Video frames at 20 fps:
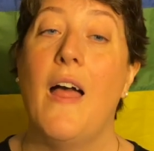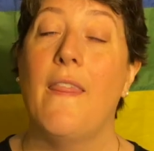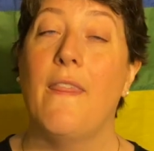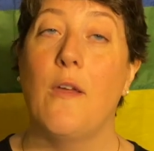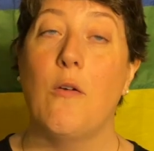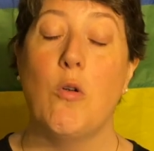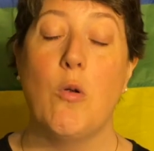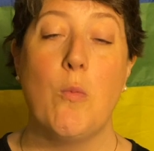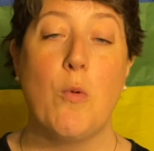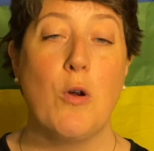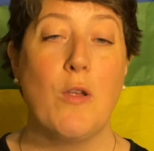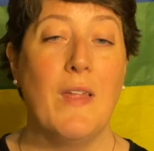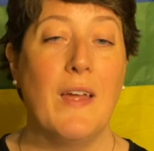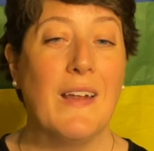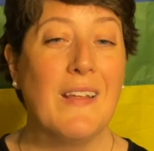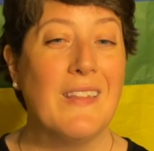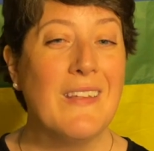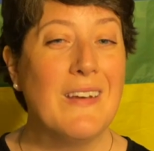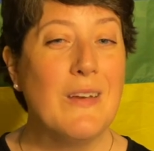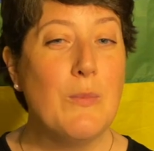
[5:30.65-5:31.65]
They were more
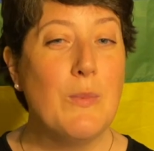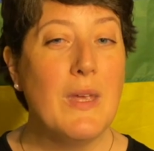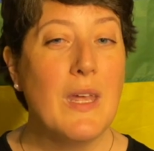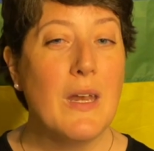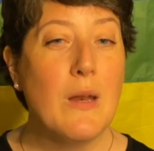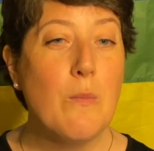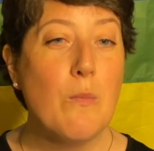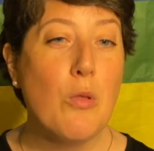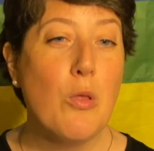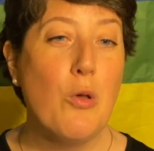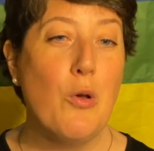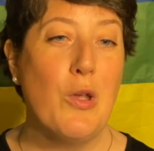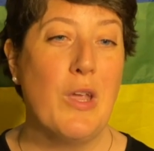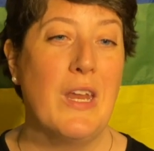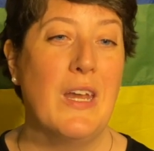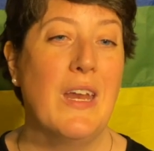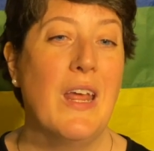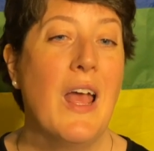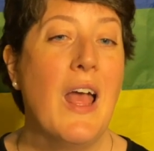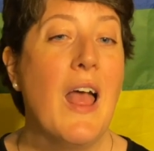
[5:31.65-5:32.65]
likely to be
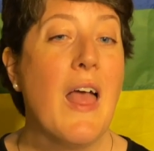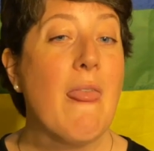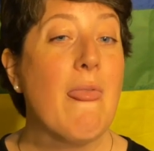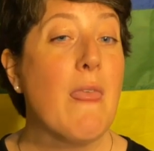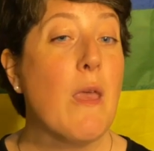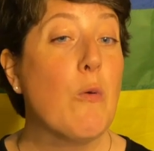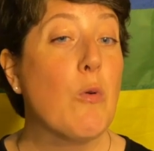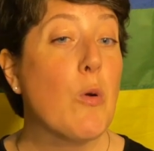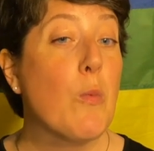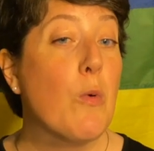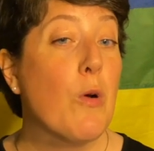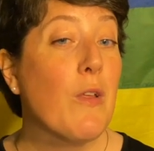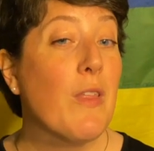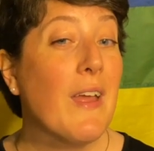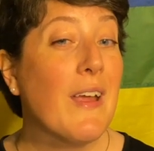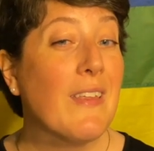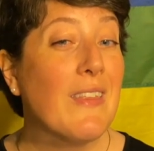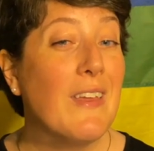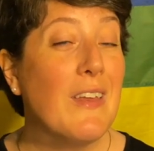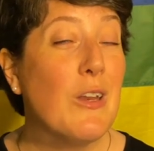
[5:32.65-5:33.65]
unemployed. They were more
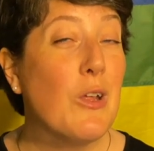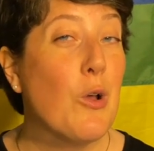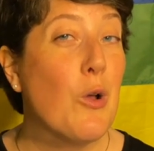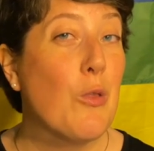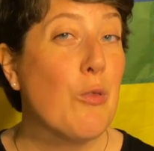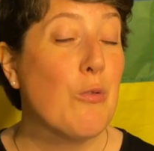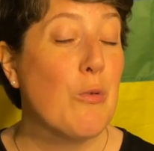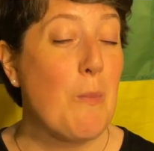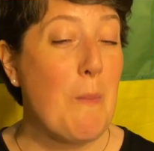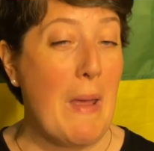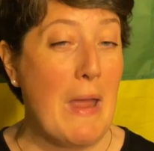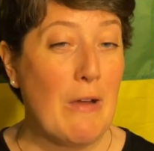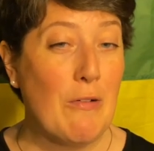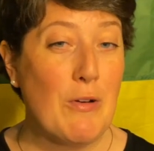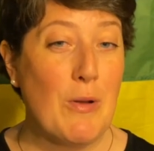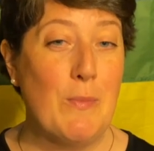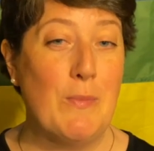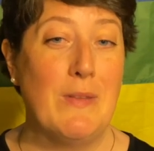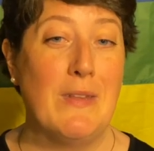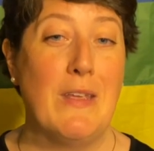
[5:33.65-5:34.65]
likely to go through
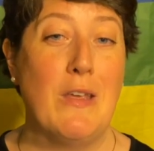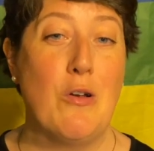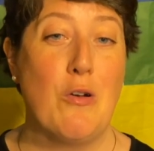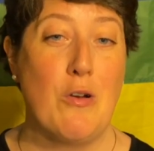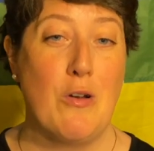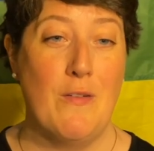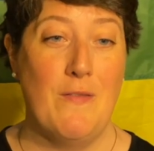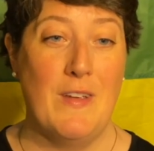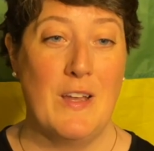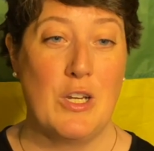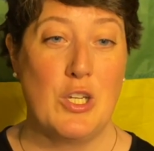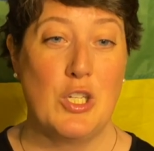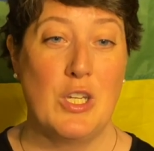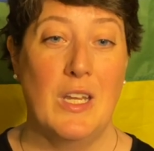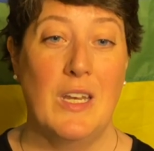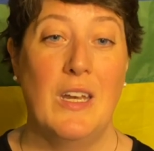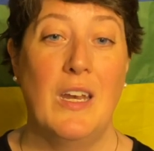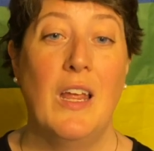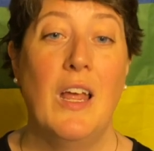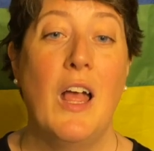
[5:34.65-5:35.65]
bankruptcy or
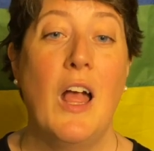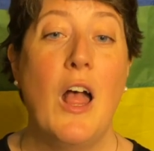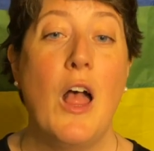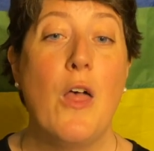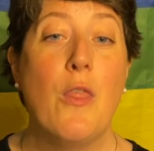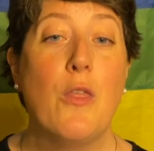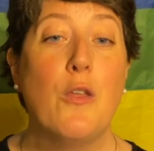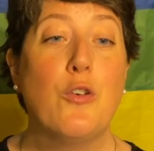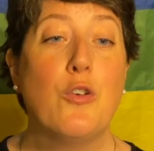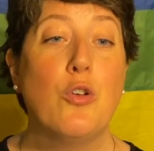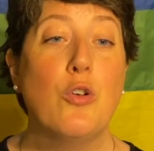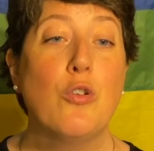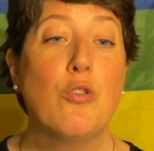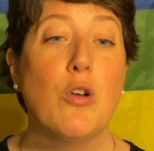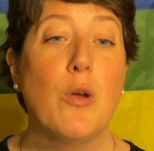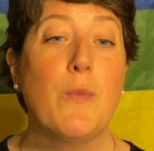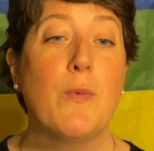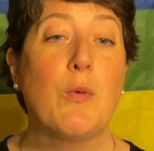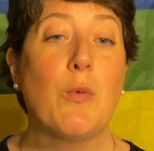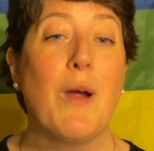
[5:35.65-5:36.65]
eviction. The two
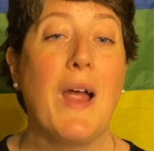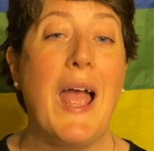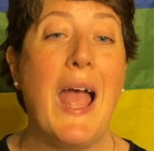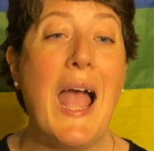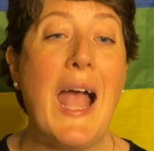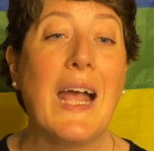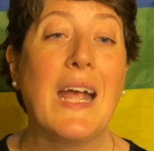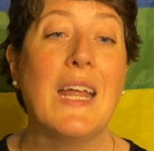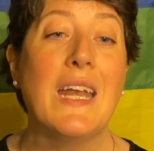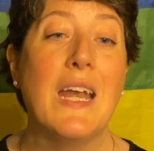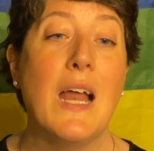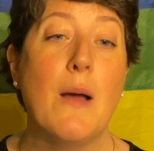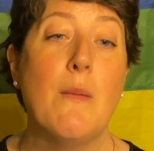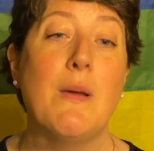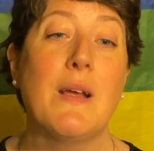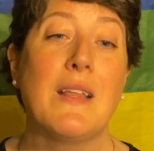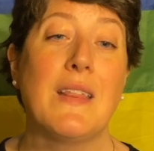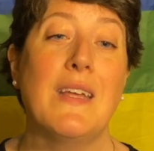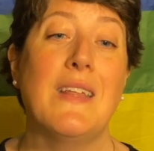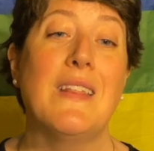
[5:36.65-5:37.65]
groups were
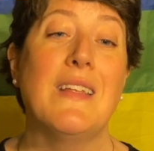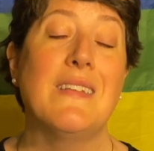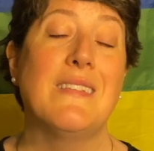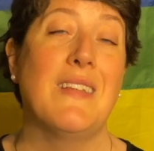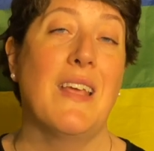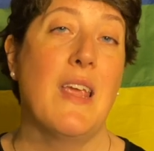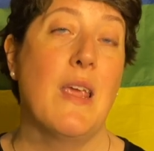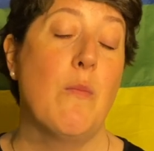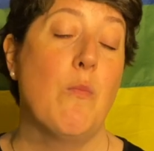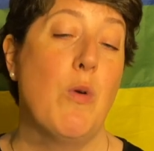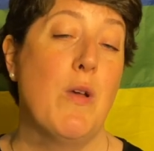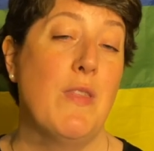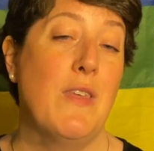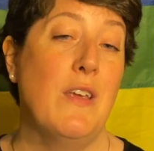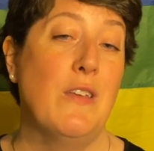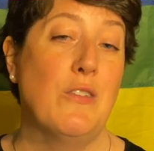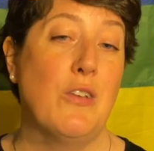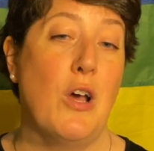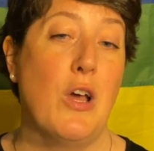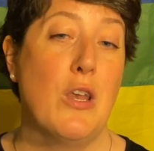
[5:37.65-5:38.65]
economically the same when
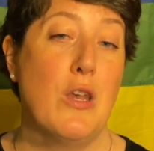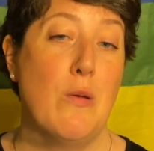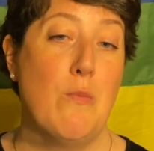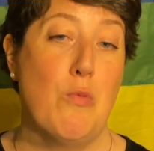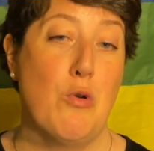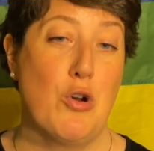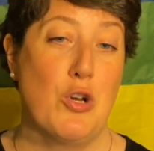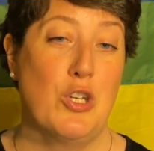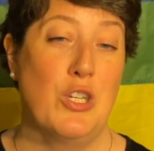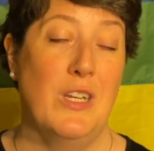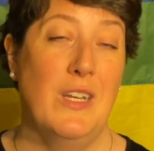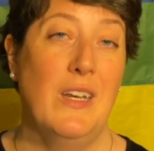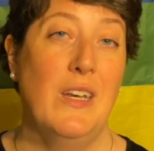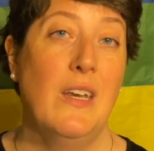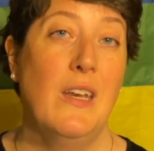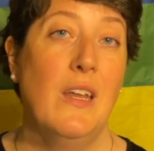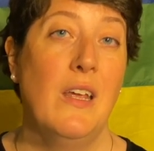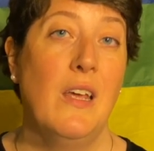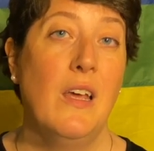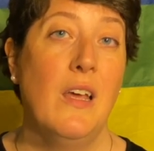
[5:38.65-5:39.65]
they sought an abortion.
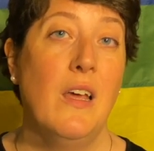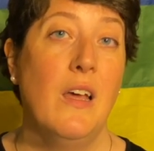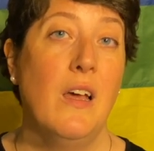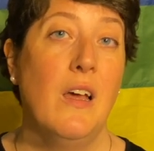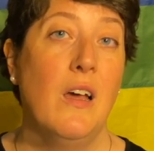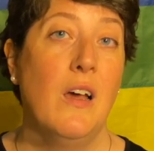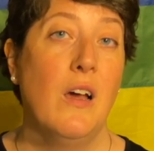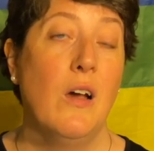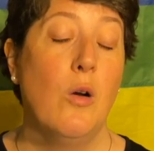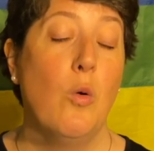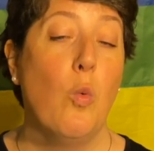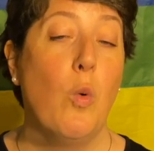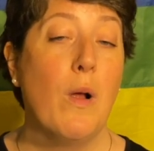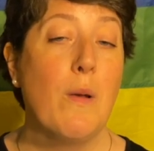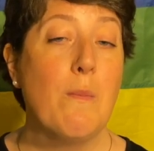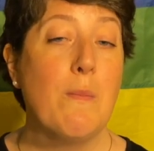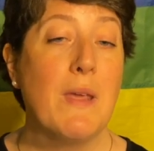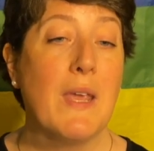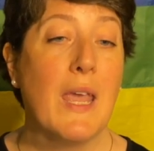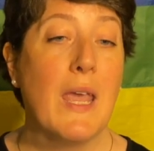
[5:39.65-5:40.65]

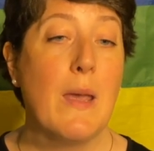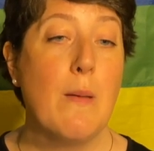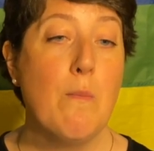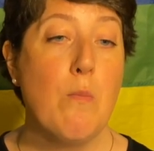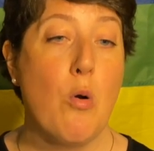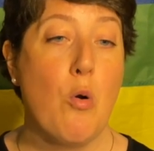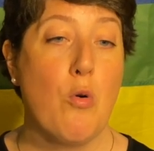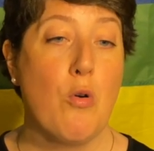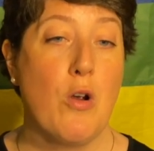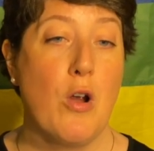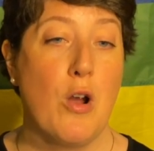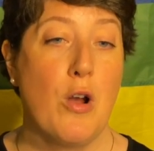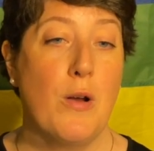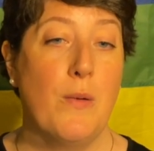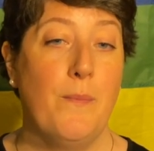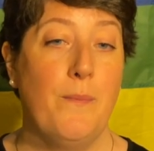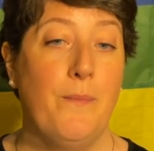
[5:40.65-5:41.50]
One became poorer.